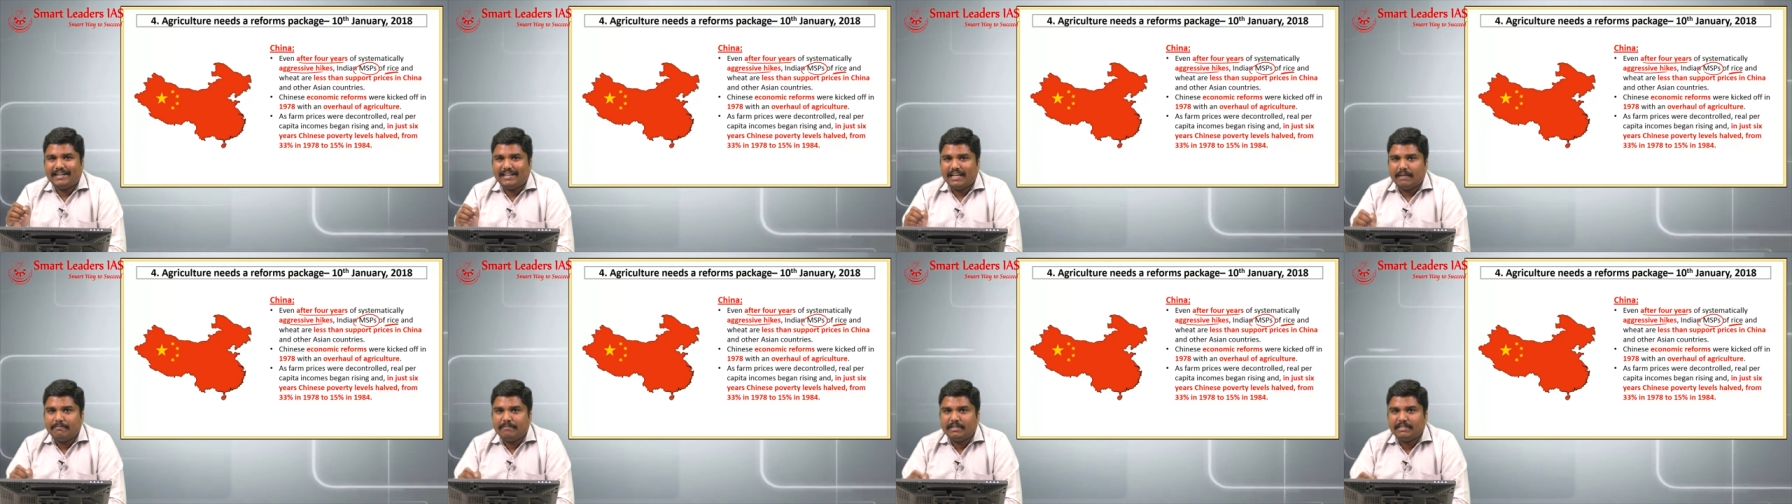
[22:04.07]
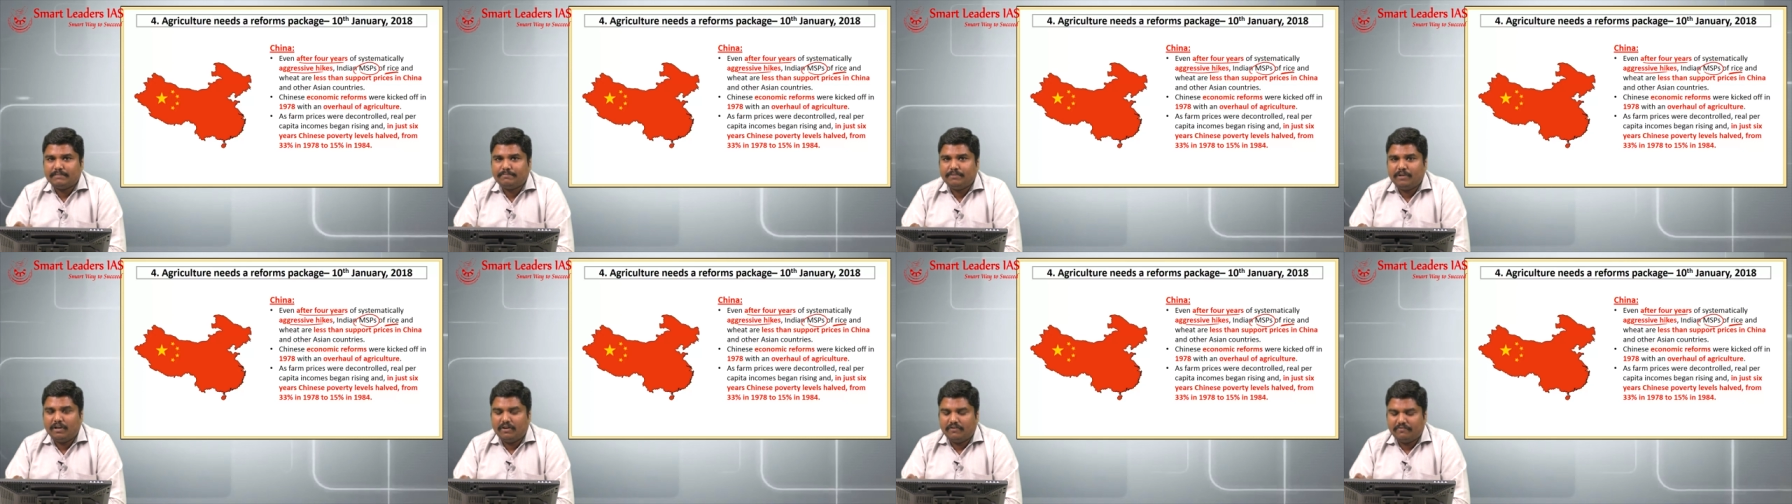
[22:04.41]

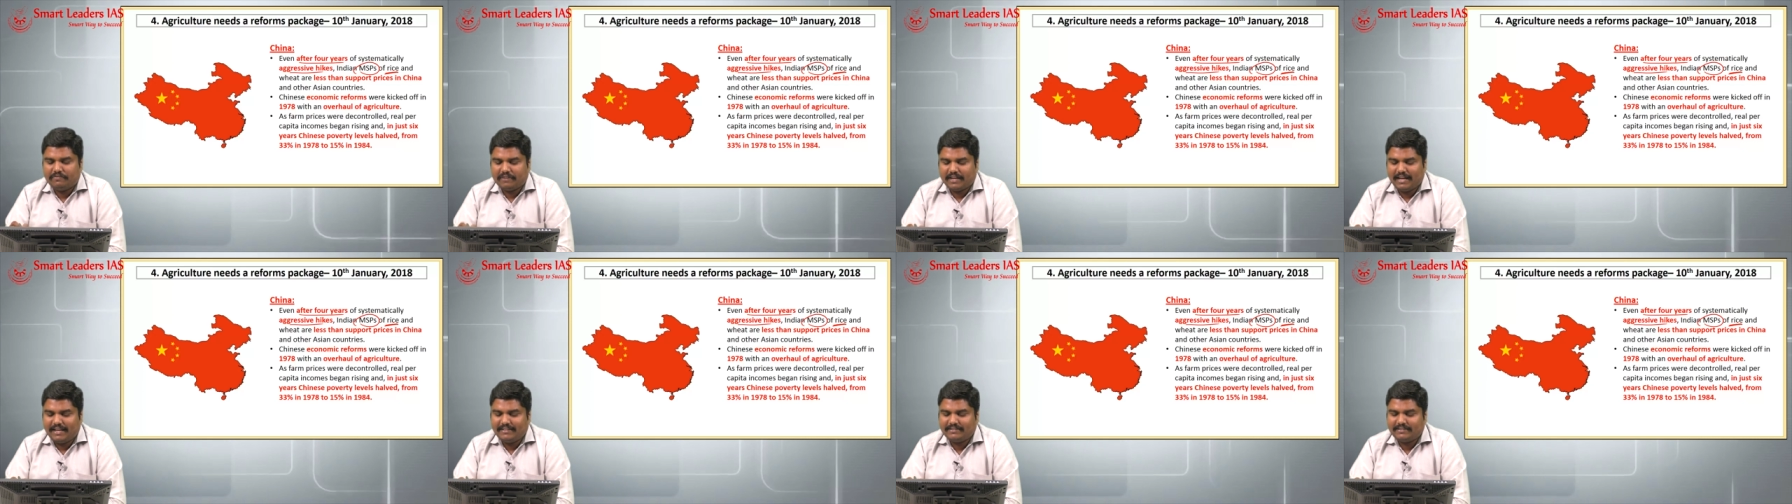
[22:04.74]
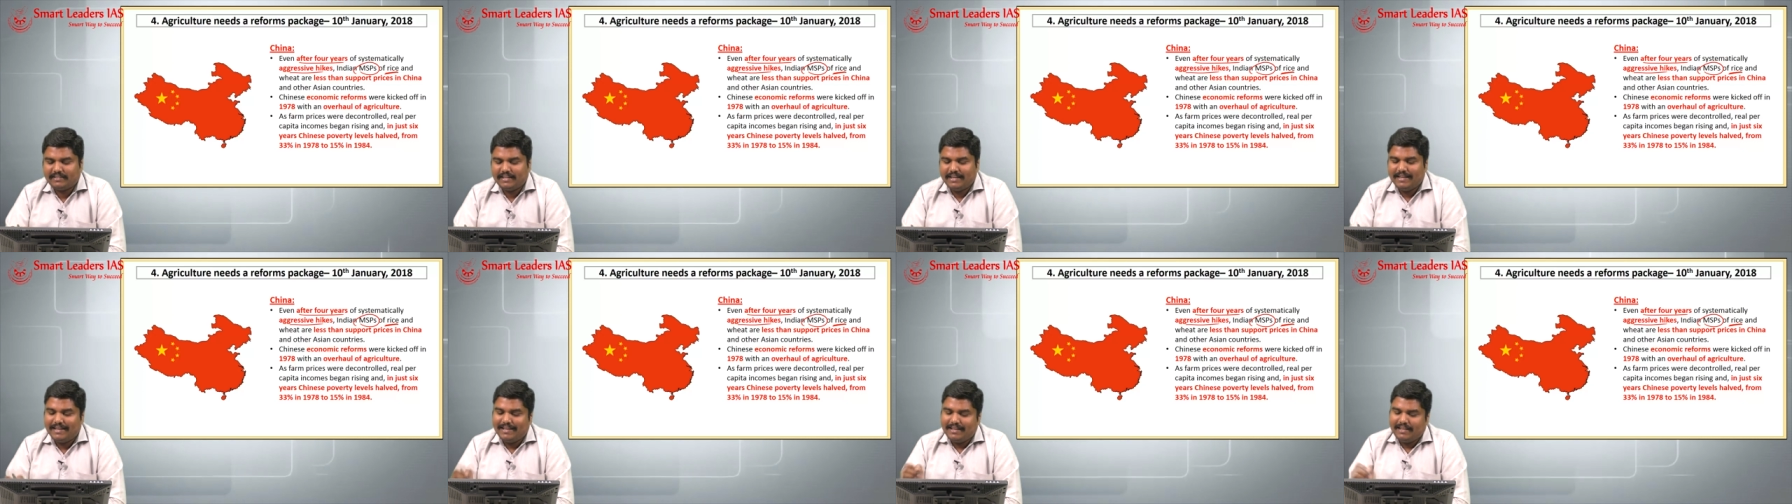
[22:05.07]
MSP of rice
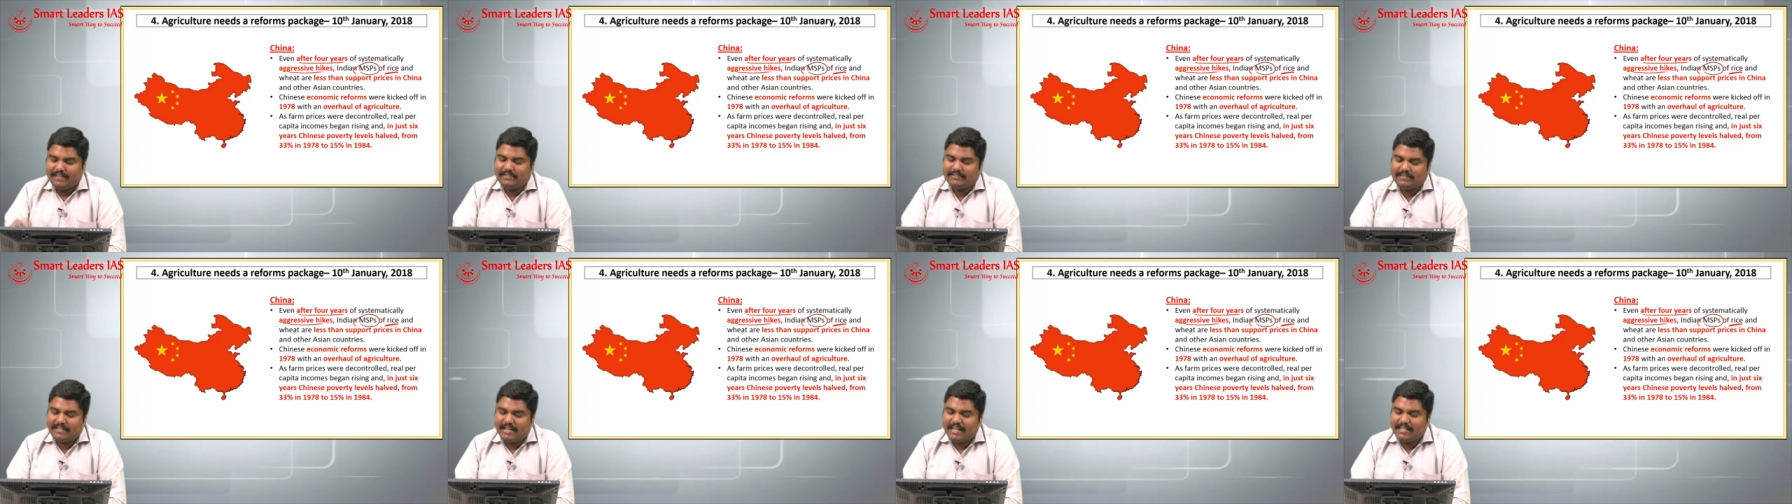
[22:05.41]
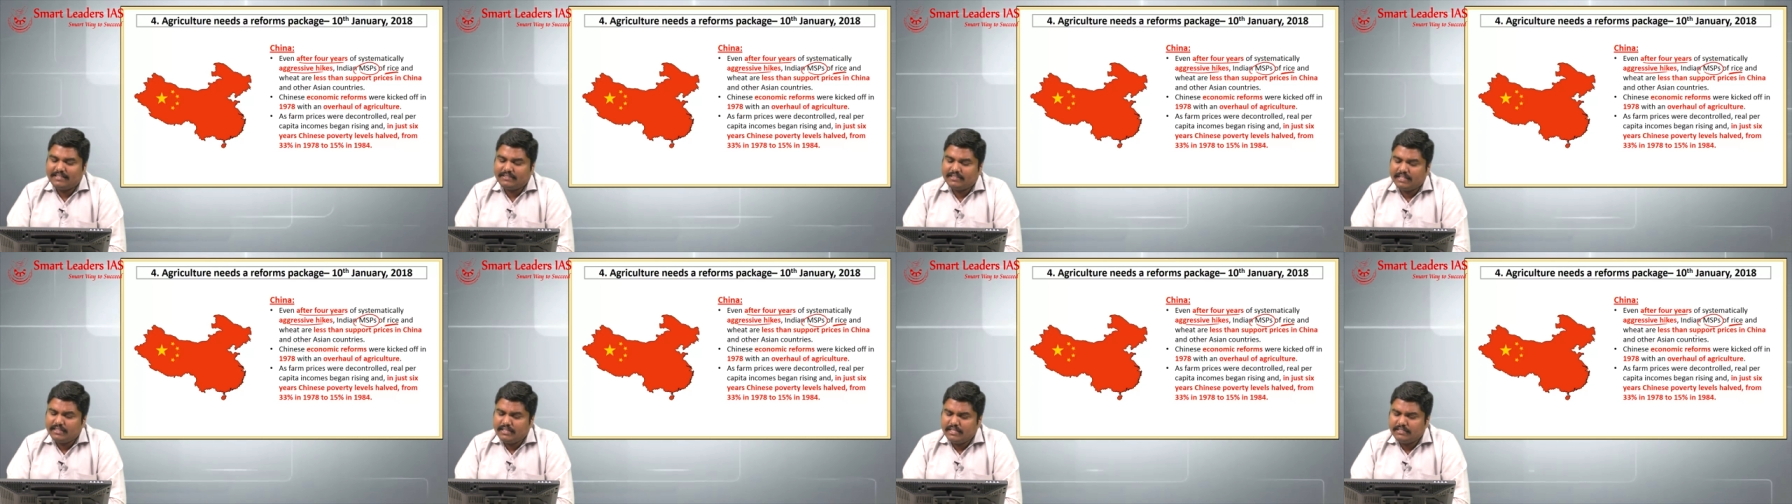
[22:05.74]
is less
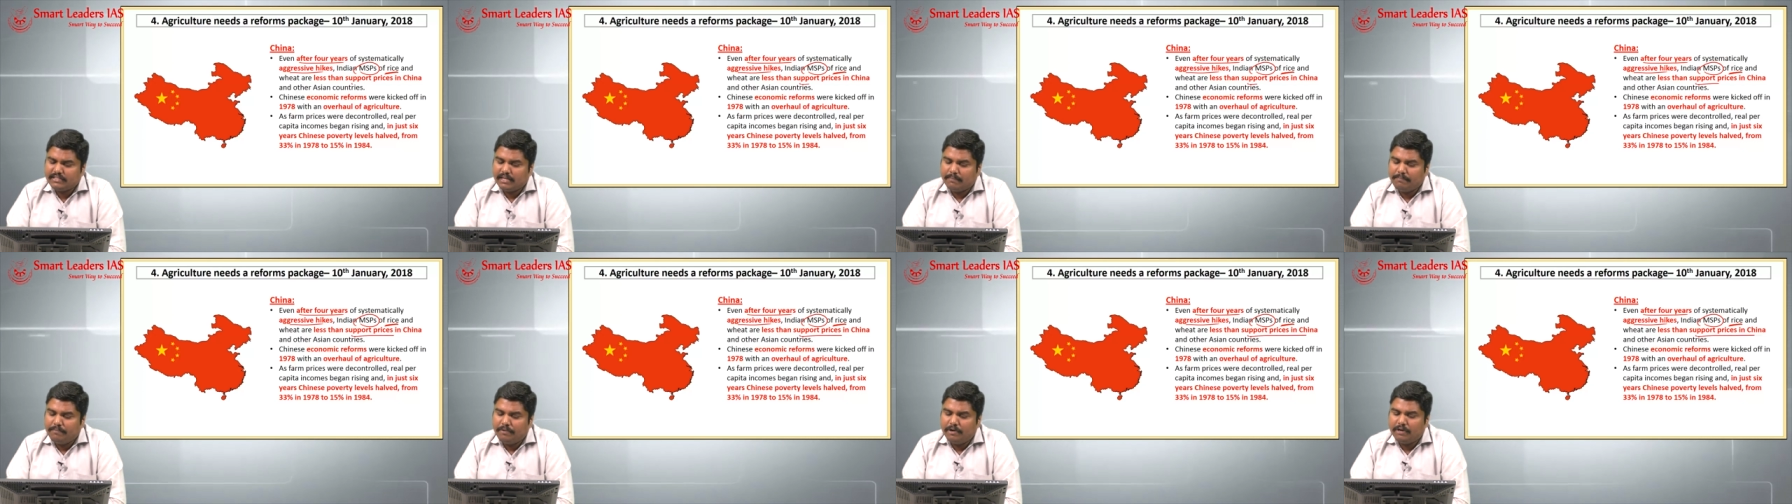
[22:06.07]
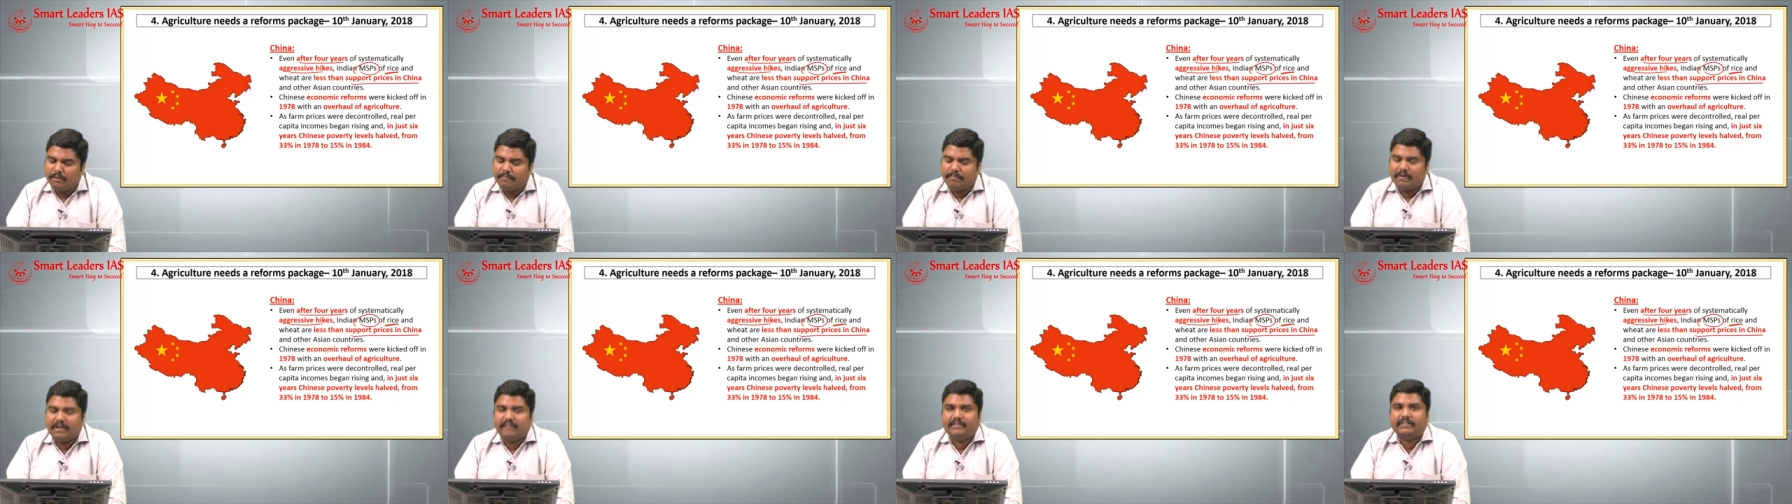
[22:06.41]
than the
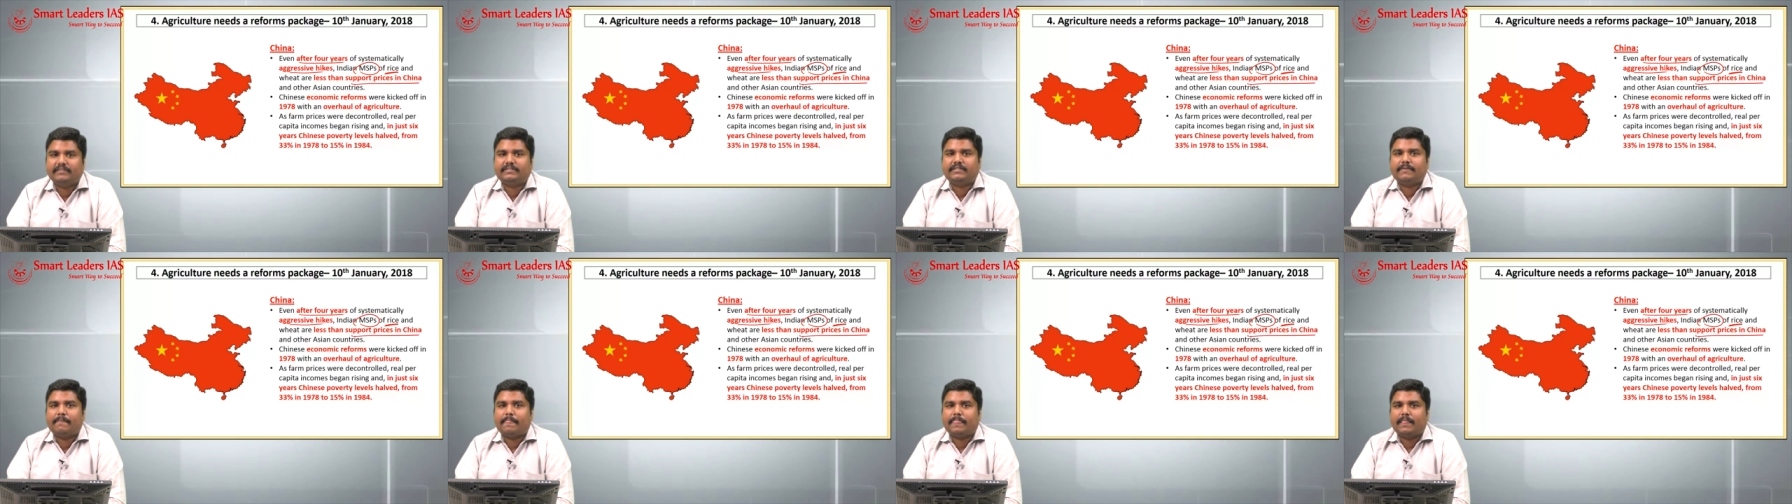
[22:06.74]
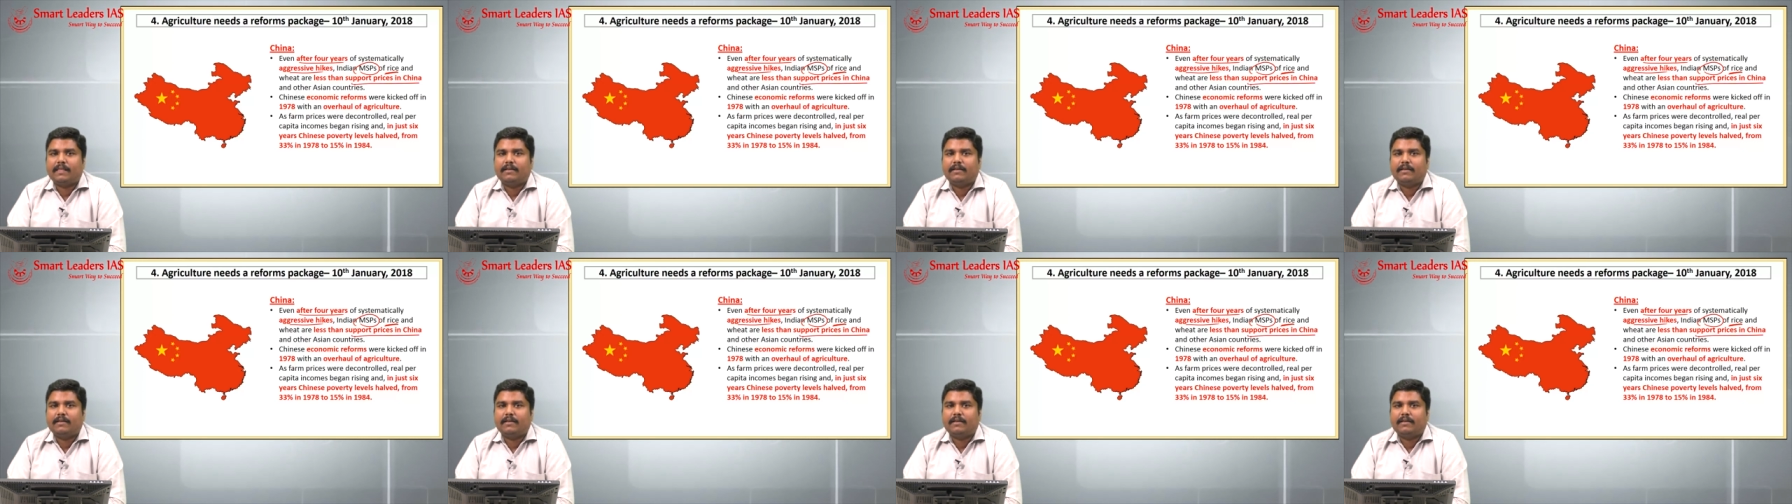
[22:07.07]
support prices